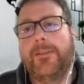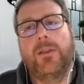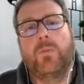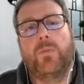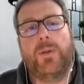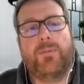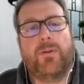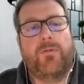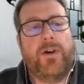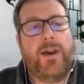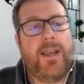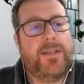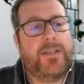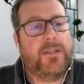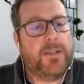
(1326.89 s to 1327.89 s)
We
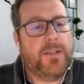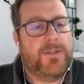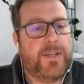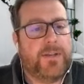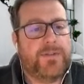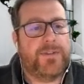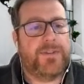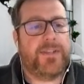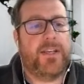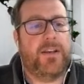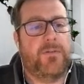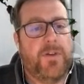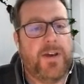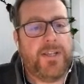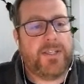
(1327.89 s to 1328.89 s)
provide consultancy and
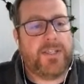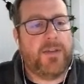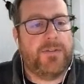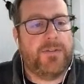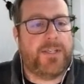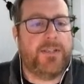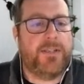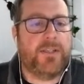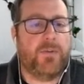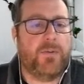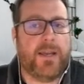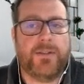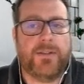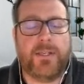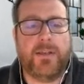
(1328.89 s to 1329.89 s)
advice services to
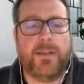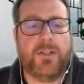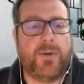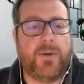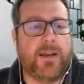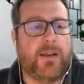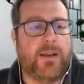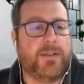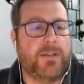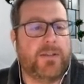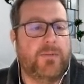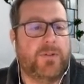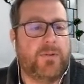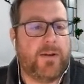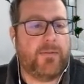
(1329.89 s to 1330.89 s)

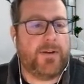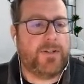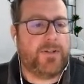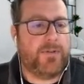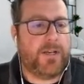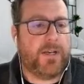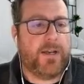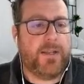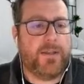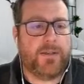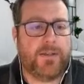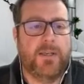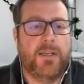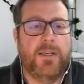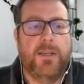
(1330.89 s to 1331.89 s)
our registry clients.
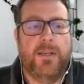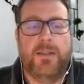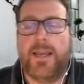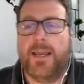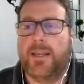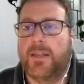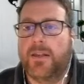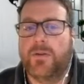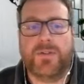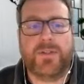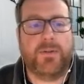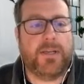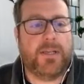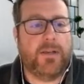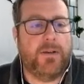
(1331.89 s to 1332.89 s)
That can also
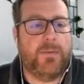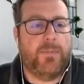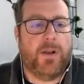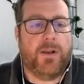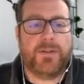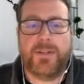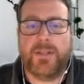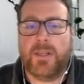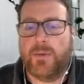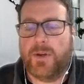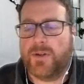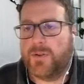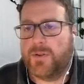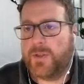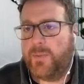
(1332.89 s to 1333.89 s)
include policy and
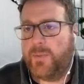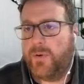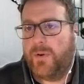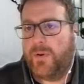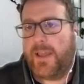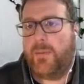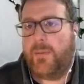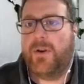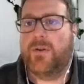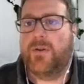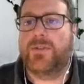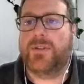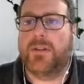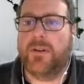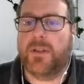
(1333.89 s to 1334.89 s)
commercial support. And we're
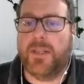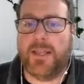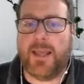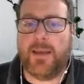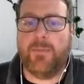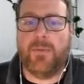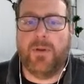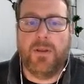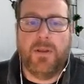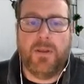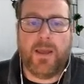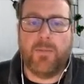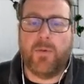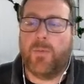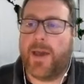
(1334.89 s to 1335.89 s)
also looking at
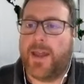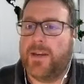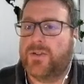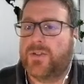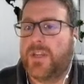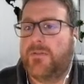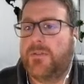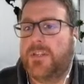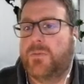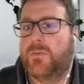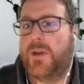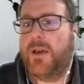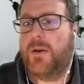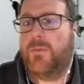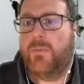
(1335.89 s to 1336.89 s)
a more managed service
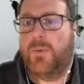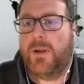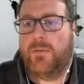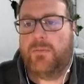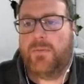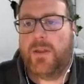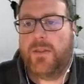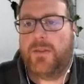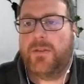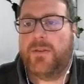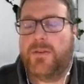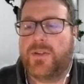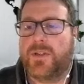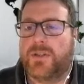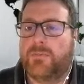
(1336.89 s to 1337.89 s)
where rather than
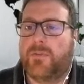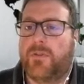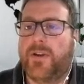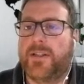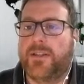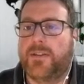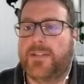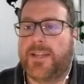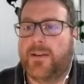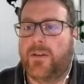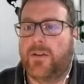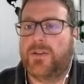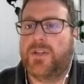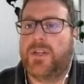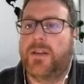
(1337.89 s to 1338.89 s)
just providing the
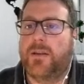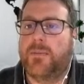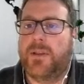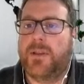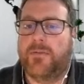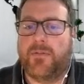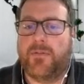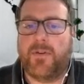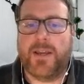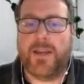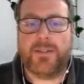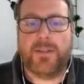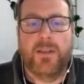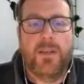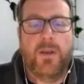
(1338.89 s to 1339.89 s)
technology and a bit of advice,
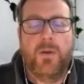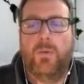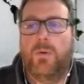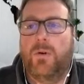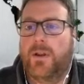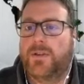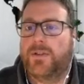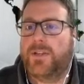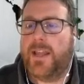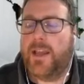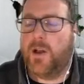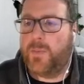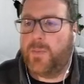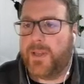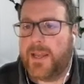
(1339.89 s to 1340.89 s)
we're actually
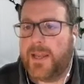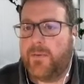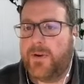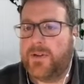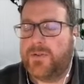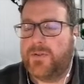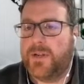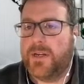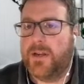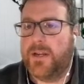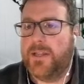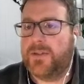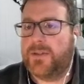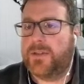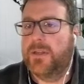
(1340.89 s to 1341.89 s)
helping our registry
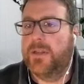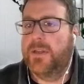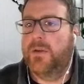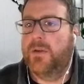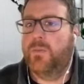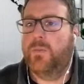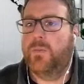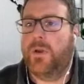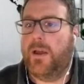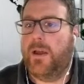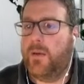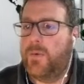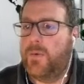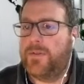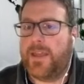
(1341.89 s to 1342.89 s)
clients
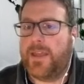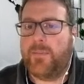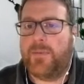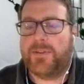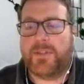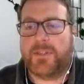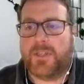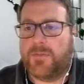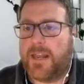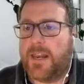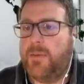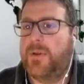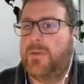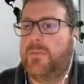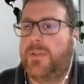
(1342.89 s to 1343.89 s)
with their business
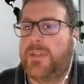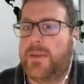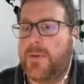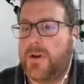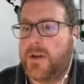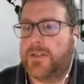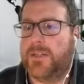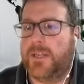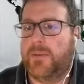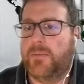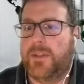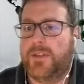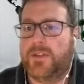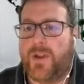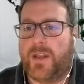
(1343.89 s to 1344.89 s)
development, with their marketing, with
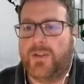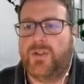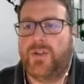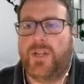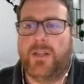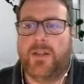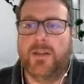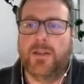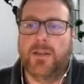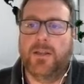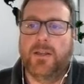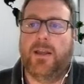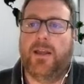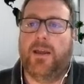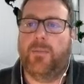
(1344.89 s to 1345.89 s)
their strategy,
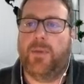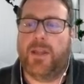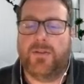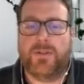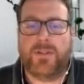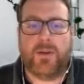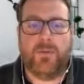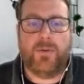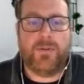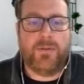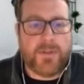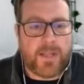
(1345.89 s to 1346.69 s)
and so on.